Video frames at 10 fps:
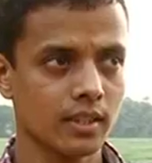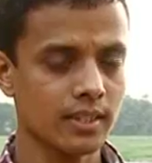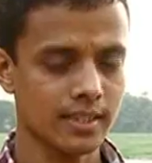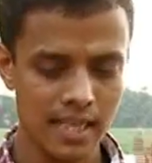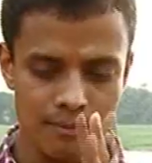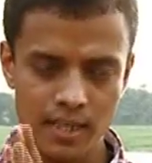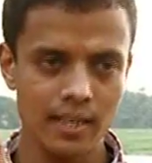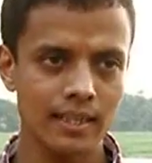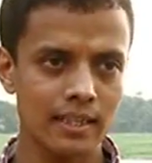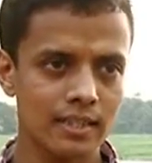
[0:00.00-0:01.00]
The same
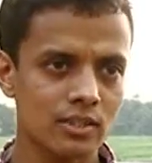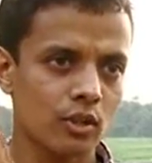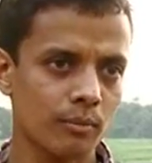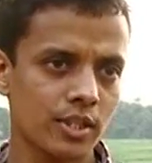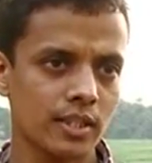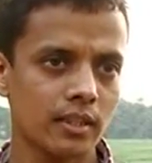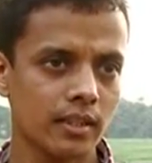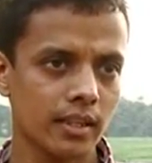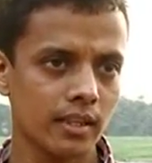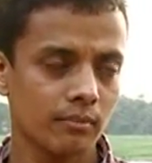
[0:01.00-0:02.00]
intelligence or machine
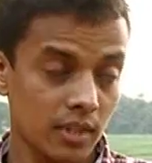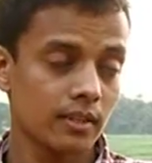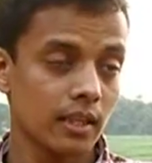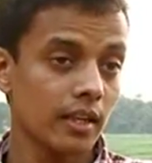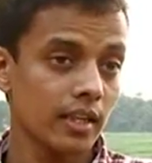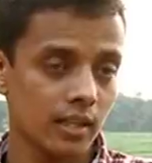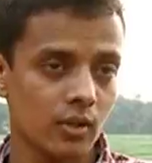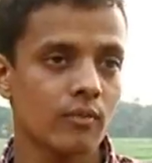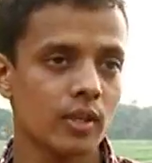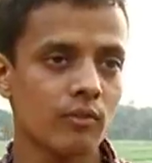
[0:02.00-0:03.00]
learning, that learning you
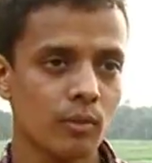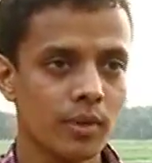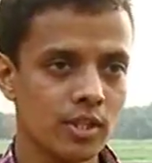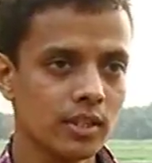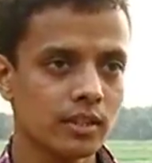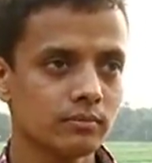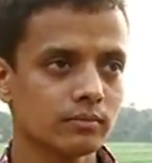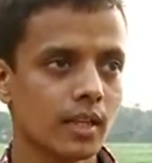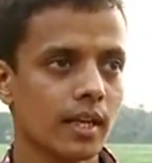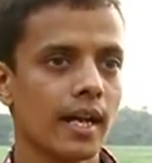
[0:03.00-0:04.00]
have to give to machine
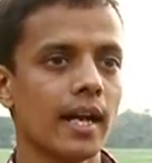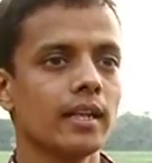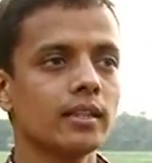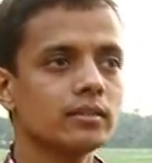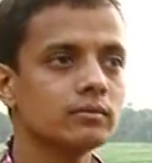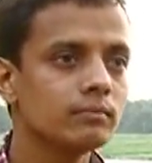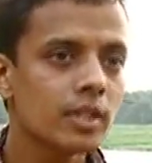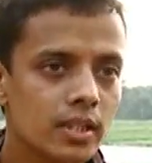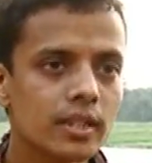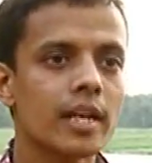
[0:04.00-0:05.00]
and
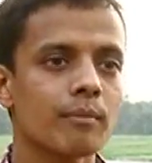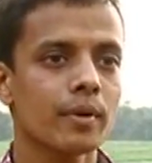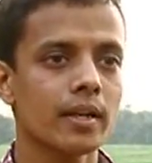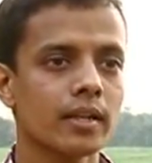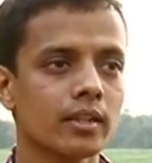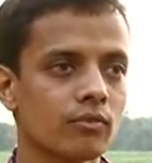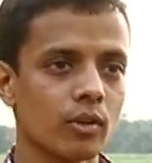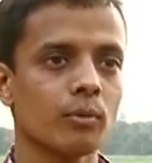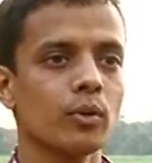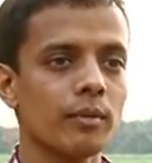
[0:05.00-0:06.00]
machine can predict
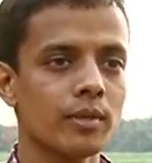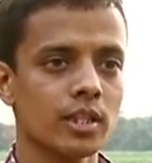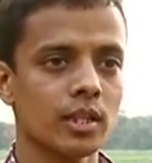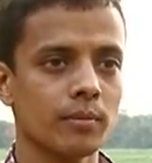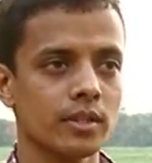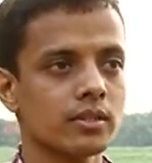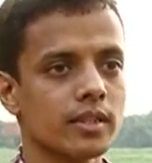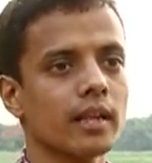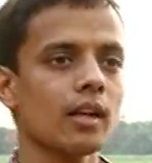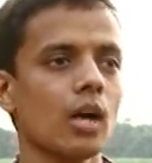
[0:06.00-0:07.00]
from two-dimension image
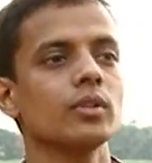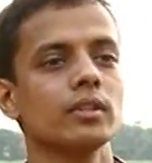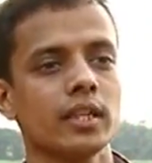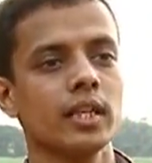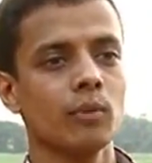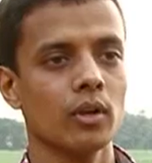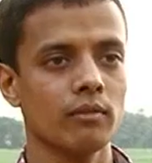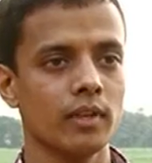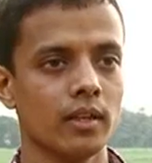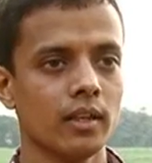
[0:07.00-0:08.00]
that how the 3D
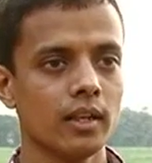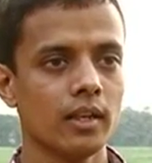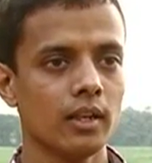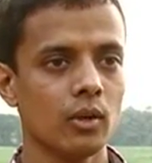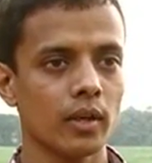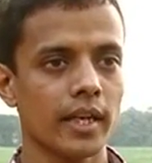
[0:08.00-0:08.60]
model will look